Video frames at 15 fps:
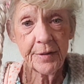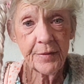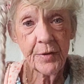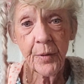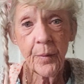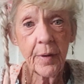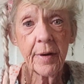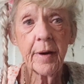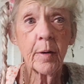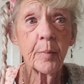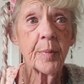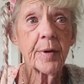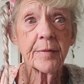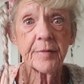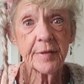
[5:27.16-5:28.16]
do a little
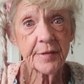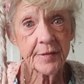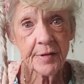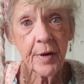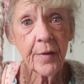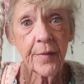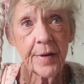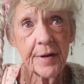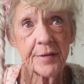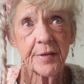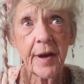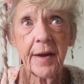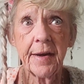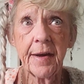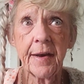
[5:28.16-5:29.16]
bit of a series,
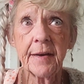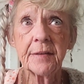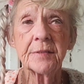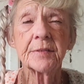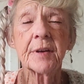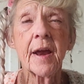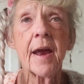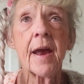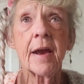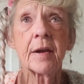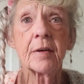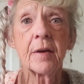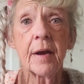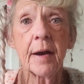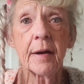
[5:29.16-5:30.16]
I guess,
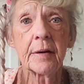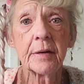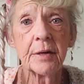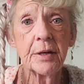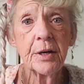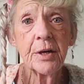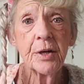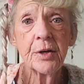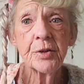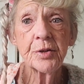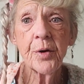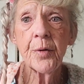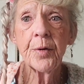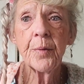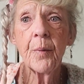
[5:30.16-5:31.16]
and
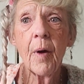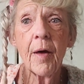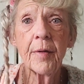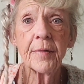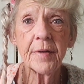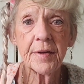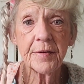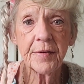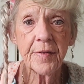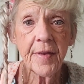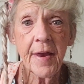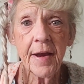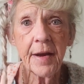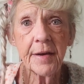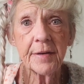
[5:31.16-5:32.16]
show you all these
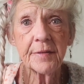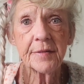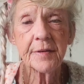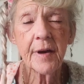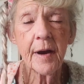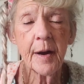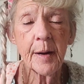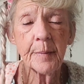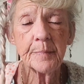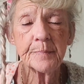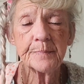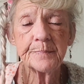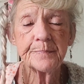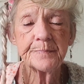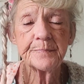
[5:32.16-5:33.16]
things
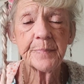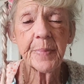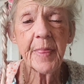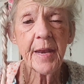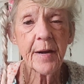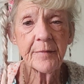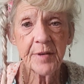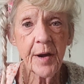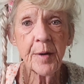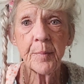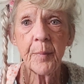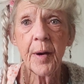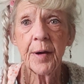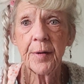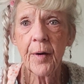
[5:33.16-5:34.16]
that I've done
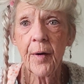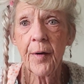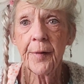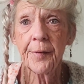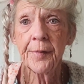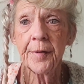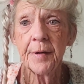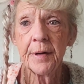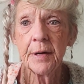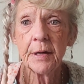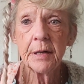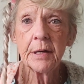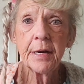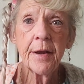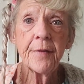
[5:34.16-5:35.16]
in my yard.
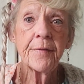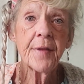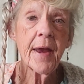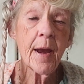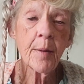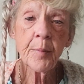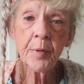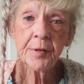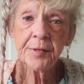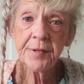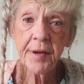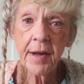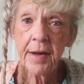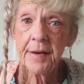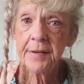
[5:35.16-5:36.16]
The Emerald
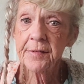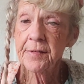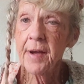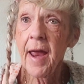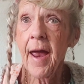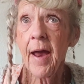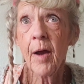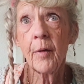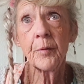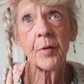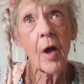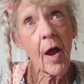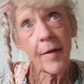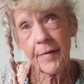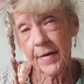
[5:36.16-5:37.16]
City is now
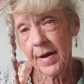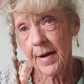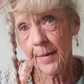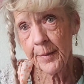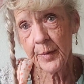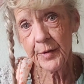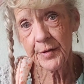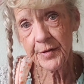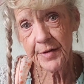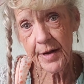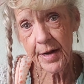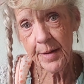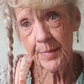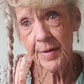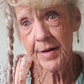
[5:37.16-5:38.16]
not the Emerald
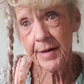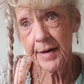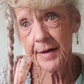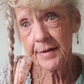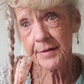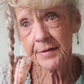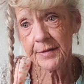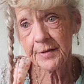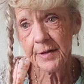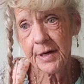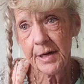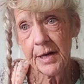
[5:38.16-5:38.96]
City because